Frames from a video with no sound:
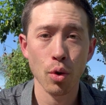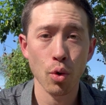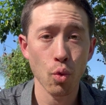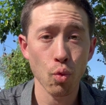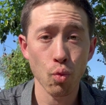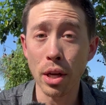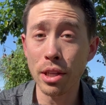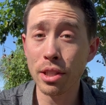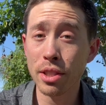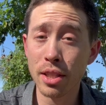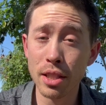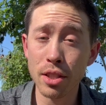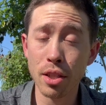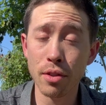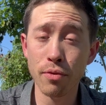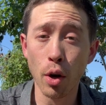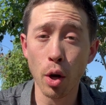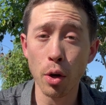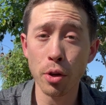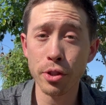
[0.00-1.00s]
Residents and
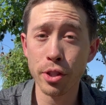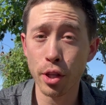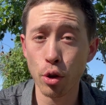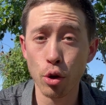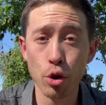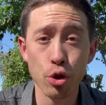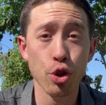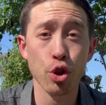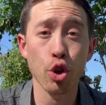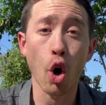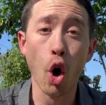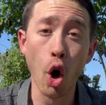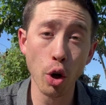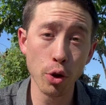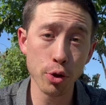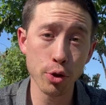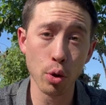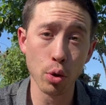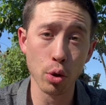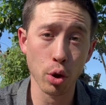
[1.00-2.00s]
volunteers should
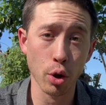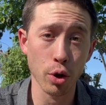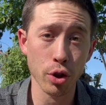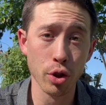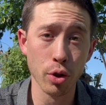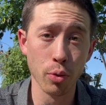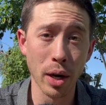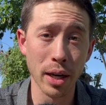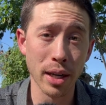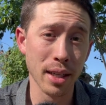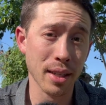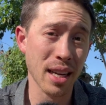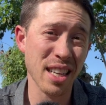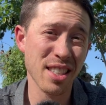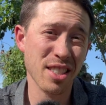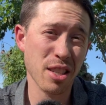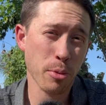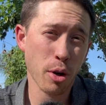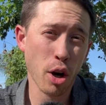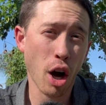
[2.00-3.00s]
also learn to recognize
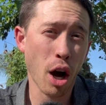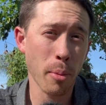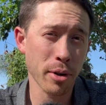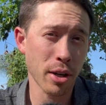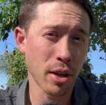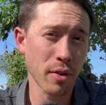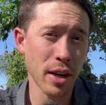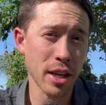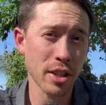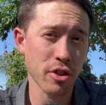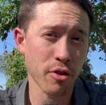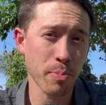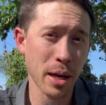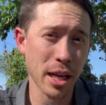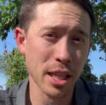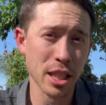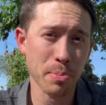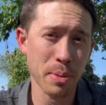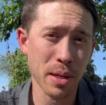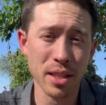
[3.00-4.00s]
some common invasive
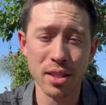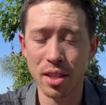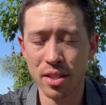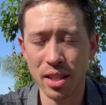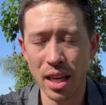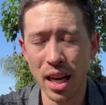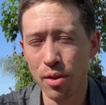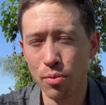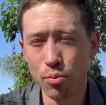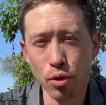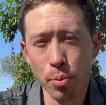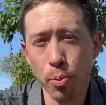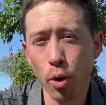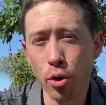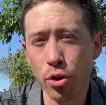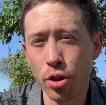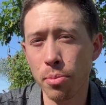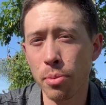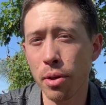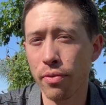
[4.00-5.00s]
pest species and
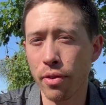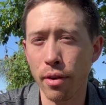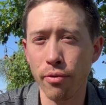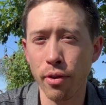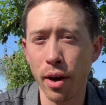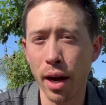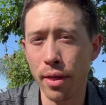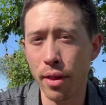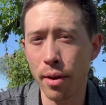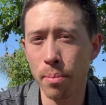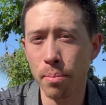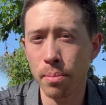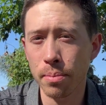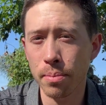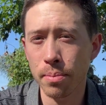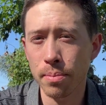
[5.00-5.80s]
report them if they find them.